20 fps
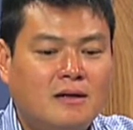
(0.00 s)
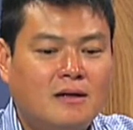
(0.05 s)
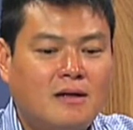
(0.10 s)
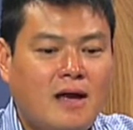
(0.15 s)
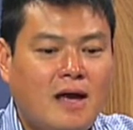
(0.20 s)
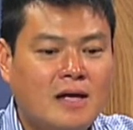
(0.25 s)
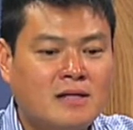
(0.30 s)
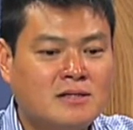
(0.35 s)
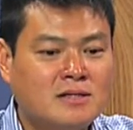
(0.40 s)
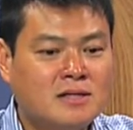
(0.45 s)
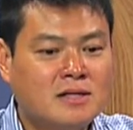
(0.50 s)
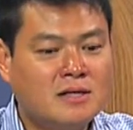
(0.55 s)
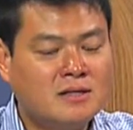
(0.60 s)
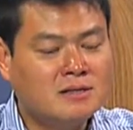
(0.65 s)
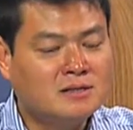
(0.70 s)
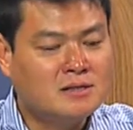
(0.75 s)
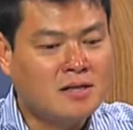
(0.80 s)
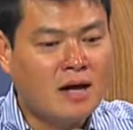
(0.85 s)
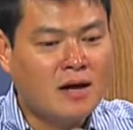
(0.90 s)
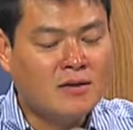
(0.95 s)
as a
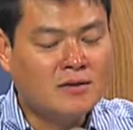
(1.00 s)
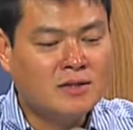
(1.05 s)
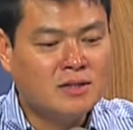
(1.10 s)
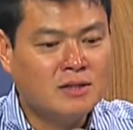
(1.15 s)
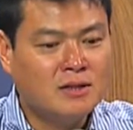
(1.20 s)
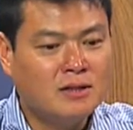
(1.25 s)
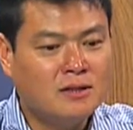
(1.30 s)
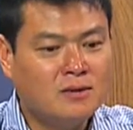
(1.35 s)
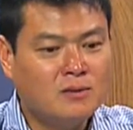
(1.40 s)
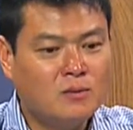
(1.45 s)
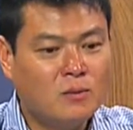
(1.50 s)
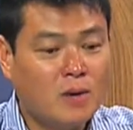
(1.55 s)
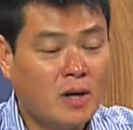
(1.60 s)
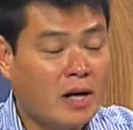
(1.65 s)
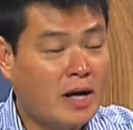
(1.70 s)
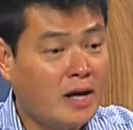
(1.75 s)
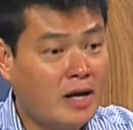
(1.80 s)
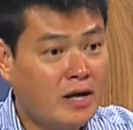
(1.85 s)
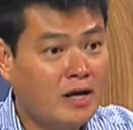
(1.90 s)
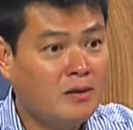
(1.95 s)
consultant, what
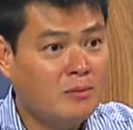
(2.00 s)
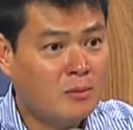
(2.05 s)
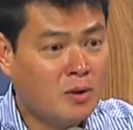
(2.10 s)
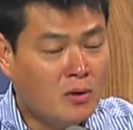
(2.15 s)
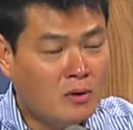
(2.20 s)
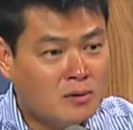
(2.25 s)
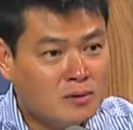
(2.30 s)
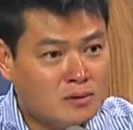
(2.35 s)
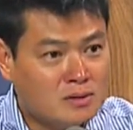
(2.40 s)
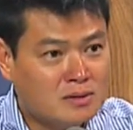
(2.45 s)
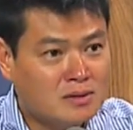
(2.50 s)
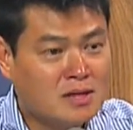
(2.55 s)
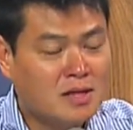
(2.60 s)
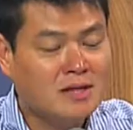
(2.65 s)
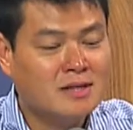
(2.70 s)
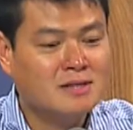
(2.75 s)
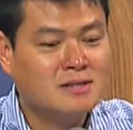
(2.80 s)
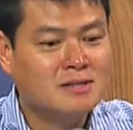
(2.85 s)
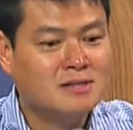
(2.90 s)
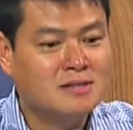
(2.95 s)
I hate most
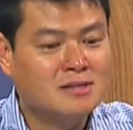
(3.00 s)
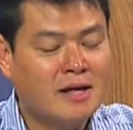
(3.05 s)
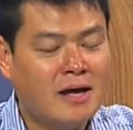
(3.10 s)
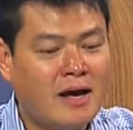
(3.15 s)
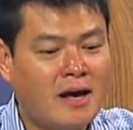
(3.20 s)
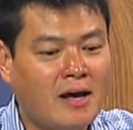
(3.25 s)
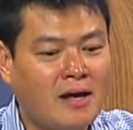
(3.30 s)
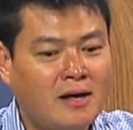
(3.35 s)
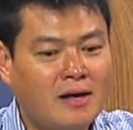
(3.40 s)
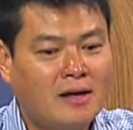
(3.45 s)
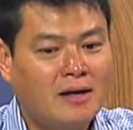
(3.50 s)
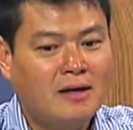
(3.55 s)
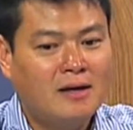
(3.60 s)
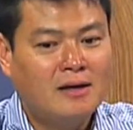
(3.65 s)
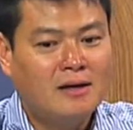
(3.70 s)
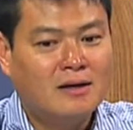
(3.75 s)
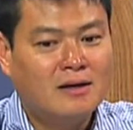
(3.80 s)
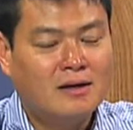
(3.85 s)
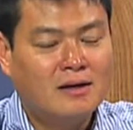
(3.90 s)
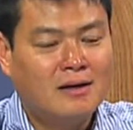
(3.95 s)
is that
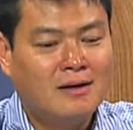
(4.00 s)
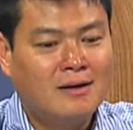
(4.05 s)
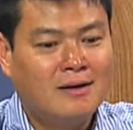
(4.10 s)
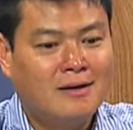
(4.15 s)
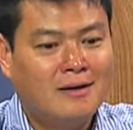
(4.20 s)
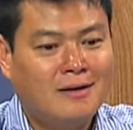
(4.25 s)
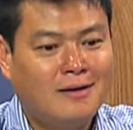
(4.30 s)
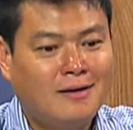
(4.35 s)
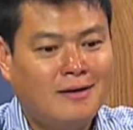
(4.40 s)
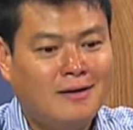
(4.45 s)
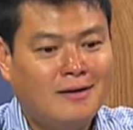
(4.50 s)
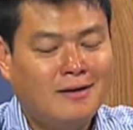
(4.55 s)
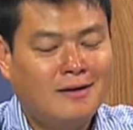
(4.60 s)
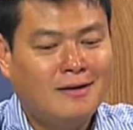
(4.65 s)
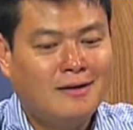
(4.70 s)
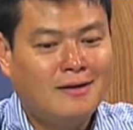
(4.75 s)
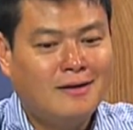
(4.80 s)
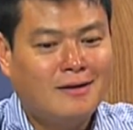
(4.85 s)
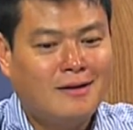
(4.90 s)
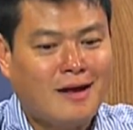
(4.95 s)

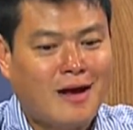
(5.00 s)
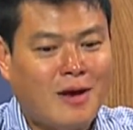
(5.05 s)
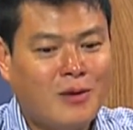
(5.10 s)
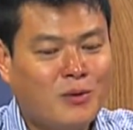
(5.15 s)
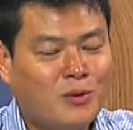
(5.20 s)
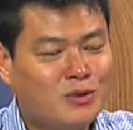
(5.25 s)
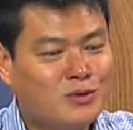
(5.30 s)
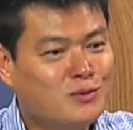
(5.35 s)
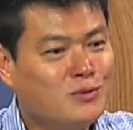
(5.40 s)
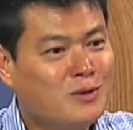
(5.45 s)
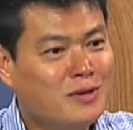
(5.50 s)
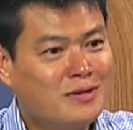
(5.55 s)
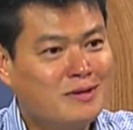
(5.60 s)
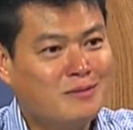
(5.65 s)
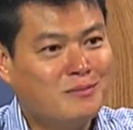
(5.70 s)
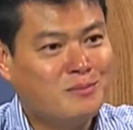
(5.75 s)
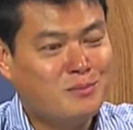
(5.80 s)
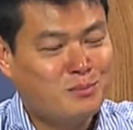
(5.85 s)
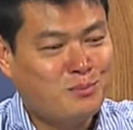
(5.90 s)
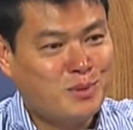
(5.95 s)
I would do a
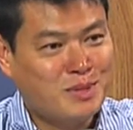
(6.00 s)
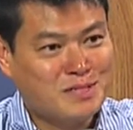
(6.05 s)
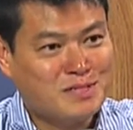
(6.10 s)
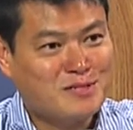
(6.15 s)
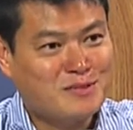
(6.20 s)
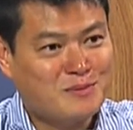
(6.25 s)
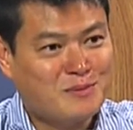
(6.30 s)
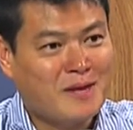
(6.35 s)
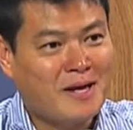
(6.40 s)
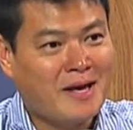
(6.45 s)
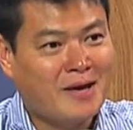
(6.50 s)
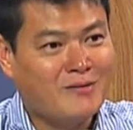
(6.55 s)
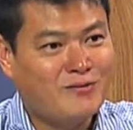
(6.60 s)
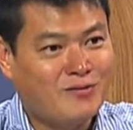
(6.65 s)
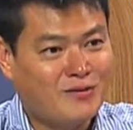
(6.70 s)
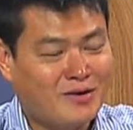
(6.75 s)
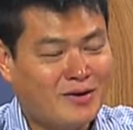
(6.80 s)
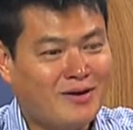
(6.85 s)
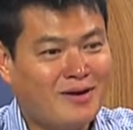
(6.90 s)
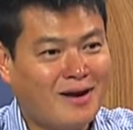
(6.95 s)
business plan
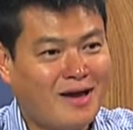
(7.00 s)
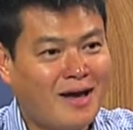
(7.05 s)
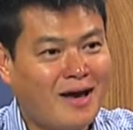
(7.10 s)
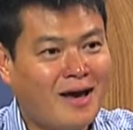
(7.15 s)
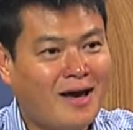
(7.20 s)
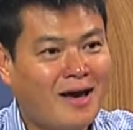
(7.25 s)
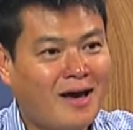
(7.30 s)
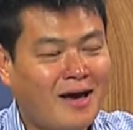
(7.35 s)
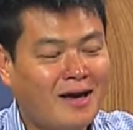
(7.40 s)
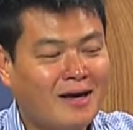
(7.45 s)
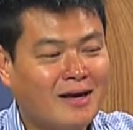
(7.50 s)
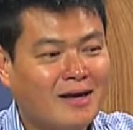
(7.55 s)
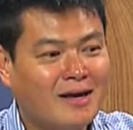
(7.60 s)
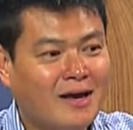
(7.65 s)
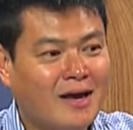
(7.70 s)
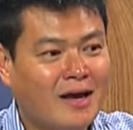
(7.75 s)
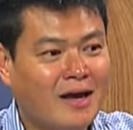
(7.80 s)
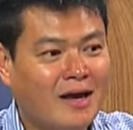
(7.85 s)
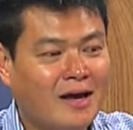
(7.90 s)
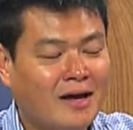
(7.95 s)
for a client
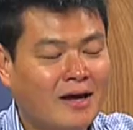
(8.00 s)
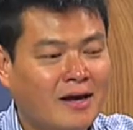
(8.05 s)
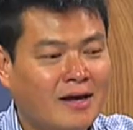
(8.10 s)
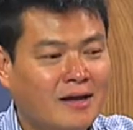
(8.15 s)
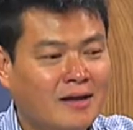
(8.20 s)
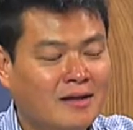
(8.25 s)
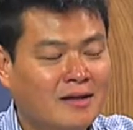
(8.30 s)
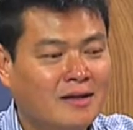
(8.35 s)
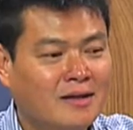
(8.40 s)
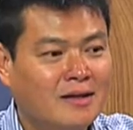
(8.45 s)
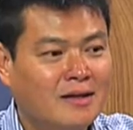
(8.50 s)
and